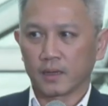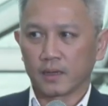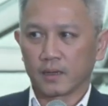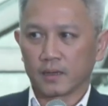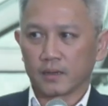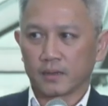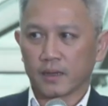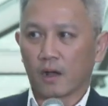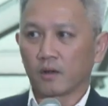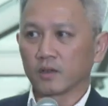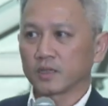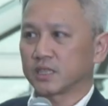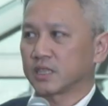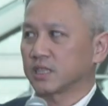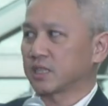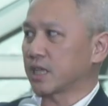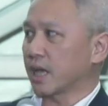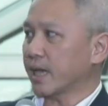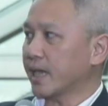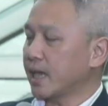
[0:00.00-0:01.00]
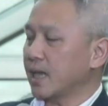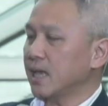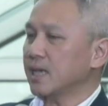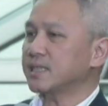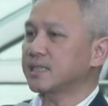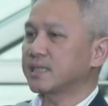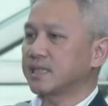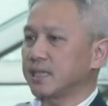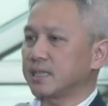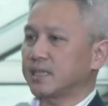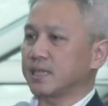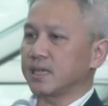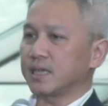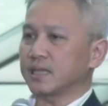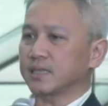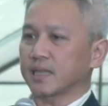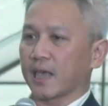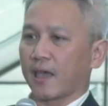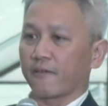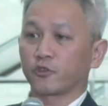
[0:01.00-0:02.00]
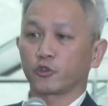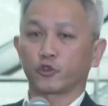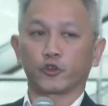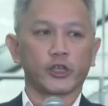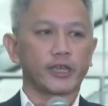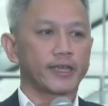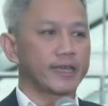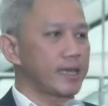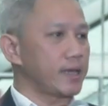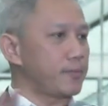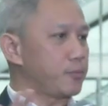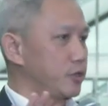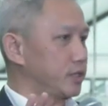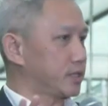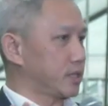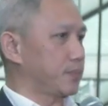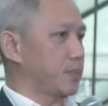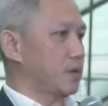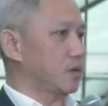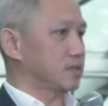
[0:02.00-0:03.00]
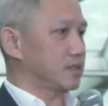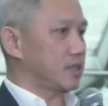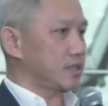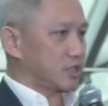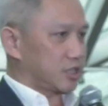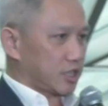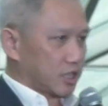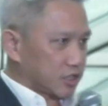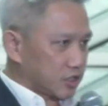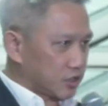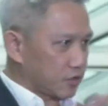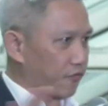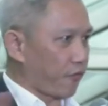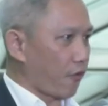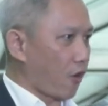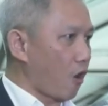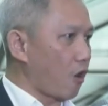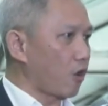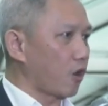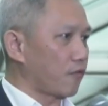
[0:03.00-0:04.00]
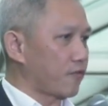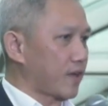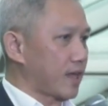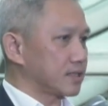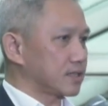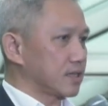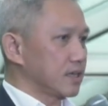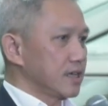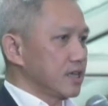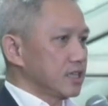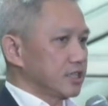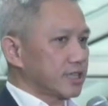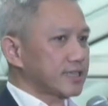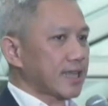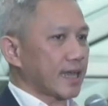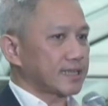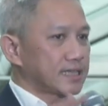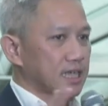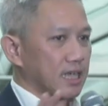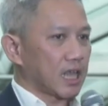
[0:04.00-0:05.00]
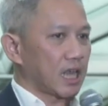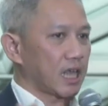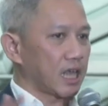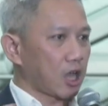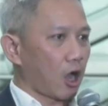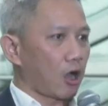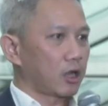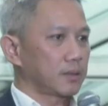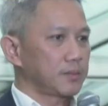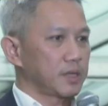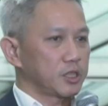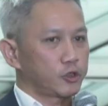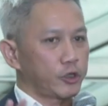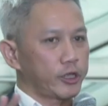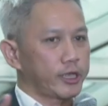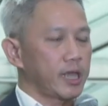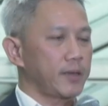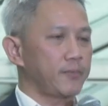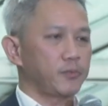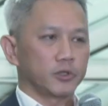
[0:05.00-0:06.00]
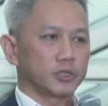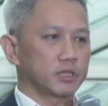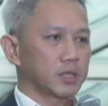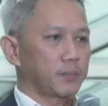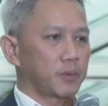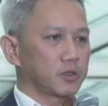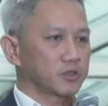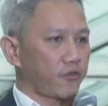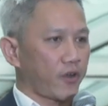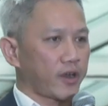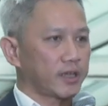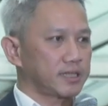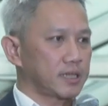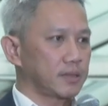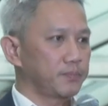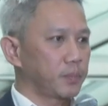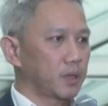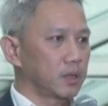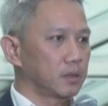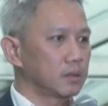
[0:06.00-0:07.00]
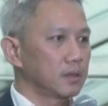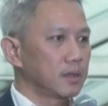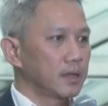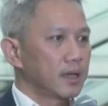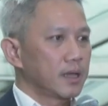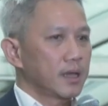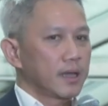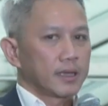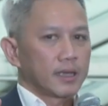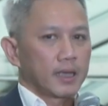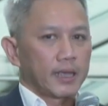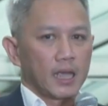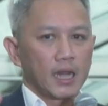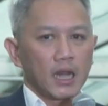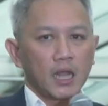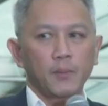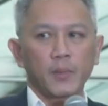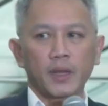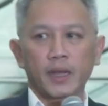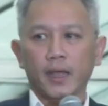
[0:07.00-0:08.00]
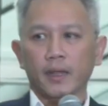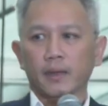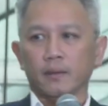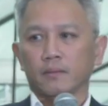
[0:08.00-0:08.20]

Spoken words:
Now, circular cities have 3 key principles. This is just for all of us, just like circular economy. 3 key principles, very simple. Eliminate